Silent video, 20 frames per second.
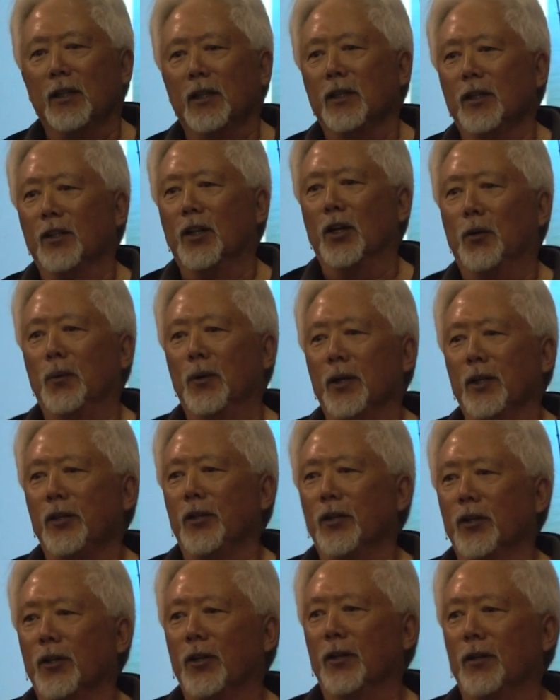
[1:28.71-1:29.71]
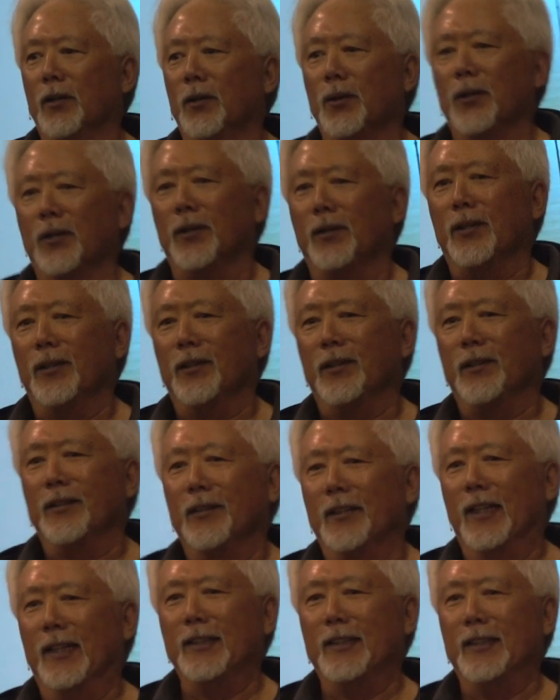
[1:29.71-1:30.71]
you know, when you're,
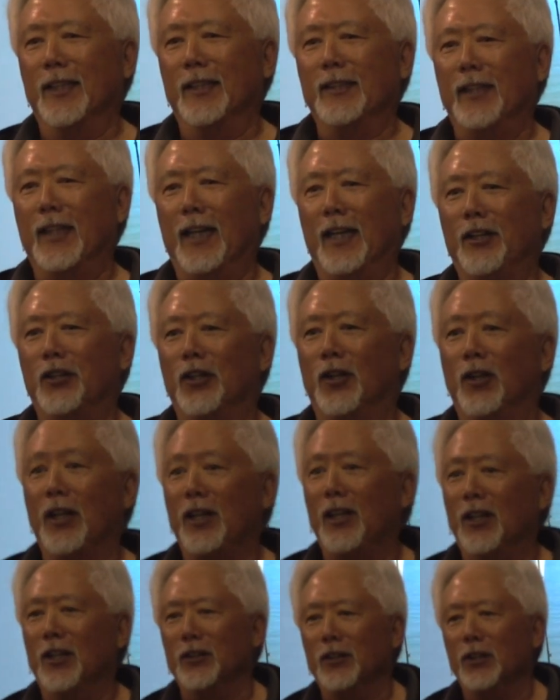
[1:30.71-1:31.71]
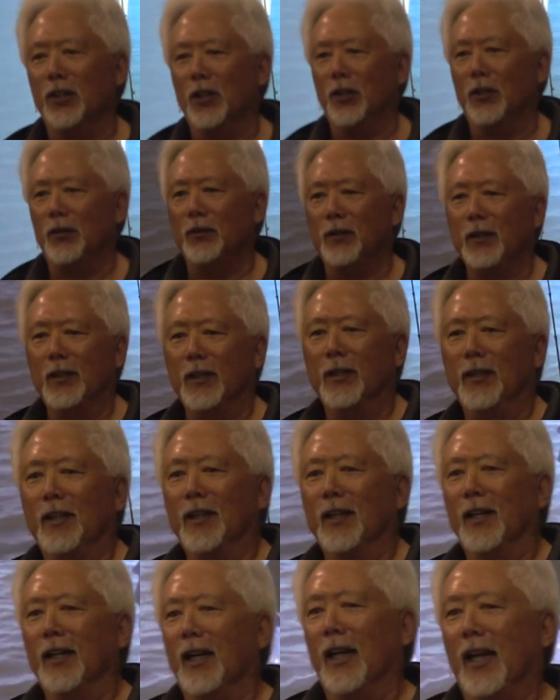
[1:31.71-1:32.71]
let's just say 30 years ago,
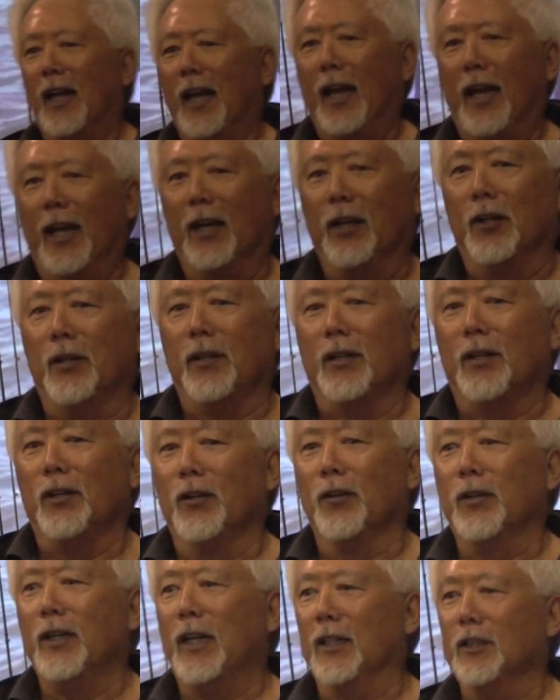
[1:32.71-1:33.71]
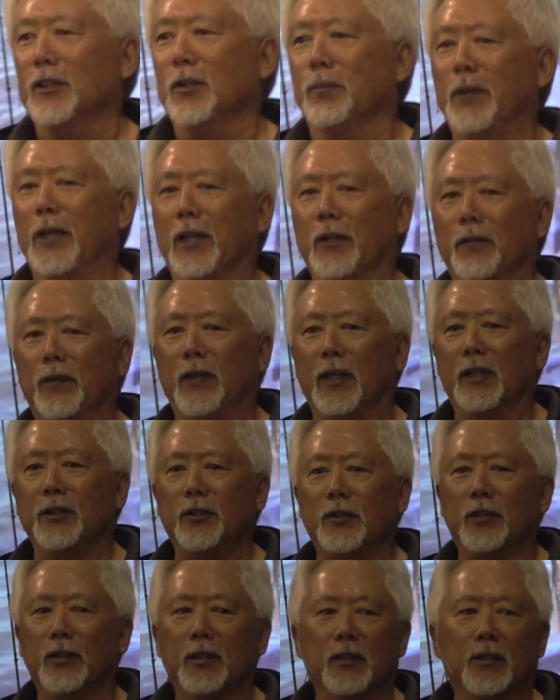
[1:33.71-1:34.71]
and you catch a big fish,
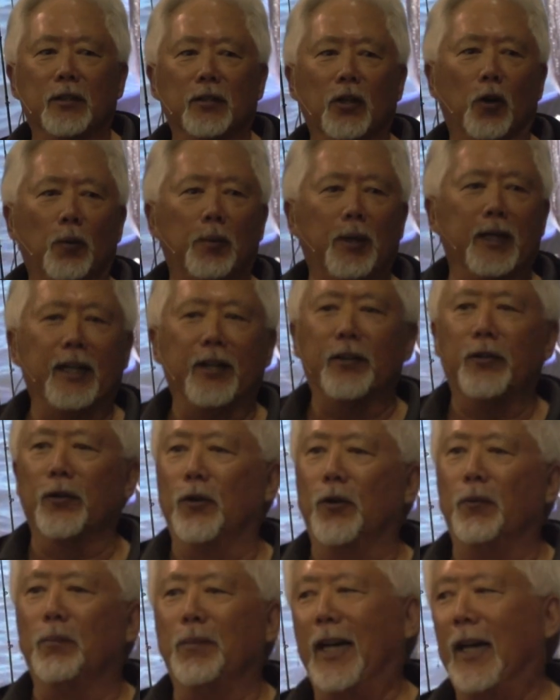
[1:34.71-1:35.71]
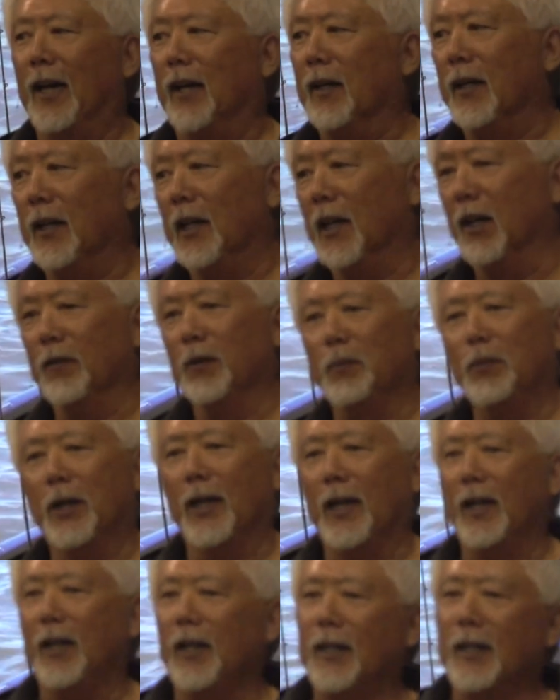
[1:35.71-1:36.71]
nobody threw them back.
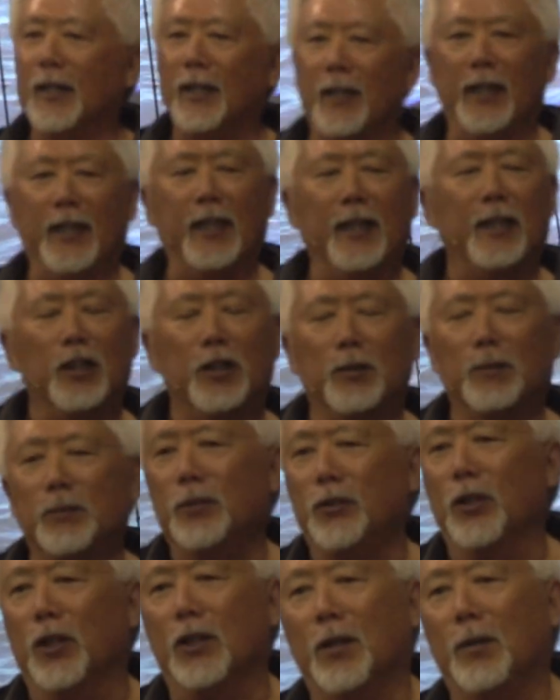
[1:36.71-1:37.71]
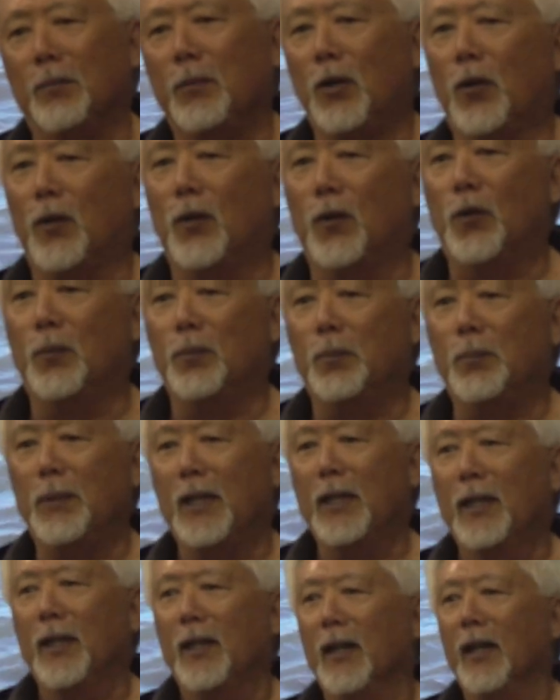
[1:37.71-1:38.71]
Everybody cleaned them, took them home,
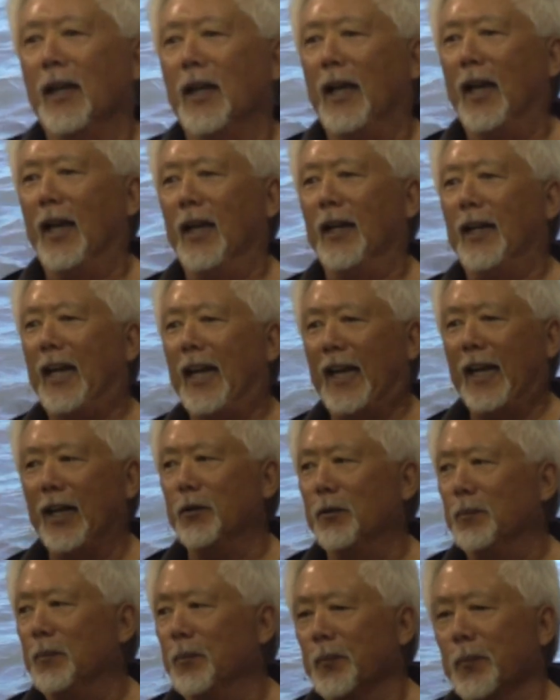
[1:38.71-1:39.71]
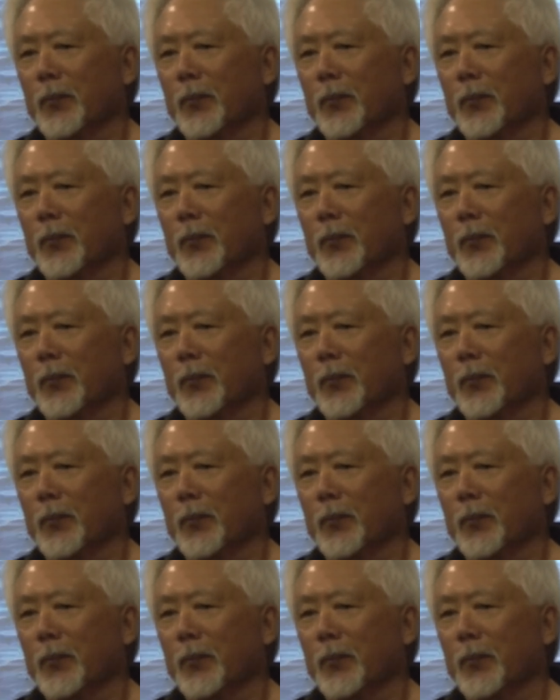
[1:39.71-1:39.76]
and ate them.